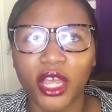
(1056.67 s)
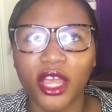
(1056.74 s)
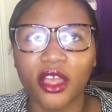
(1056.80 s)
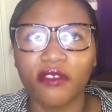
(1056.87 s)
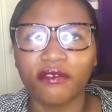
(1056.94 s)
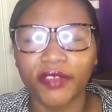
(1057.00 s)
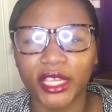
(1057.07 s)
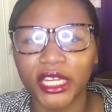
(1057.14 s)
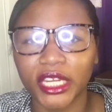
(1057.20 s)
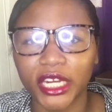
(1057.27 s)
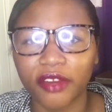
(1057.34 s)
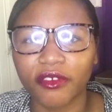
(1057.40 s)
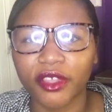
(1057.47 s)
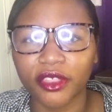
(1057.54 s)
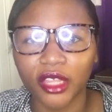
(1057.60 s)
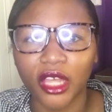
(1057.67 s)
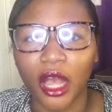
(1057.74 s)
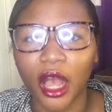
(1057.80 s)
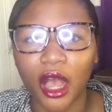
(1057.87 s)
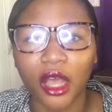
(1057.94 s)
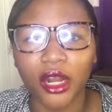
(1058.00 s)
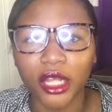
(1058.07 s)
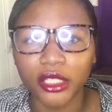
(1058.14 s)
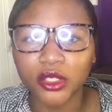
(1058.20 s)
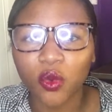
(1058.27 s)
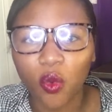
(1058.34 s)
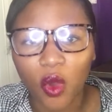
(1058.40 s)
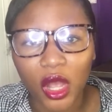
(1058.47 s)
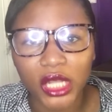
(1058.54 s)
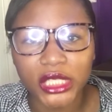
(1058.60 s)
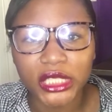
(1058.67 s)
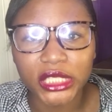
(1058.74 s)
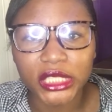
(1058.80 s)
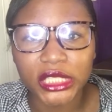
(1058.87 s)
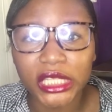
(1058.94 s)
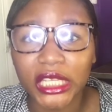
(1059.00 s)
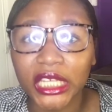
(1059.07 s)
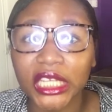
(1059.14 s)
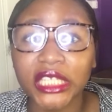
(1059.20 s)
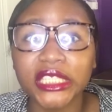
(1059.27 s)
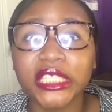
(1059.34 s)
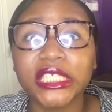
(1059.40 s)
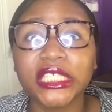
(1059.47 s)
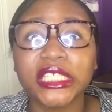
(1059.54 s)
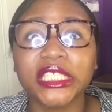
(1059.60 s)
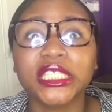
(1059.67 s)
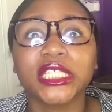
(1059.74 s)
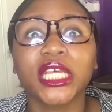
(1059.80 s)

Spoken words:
feeling everything all at once, it is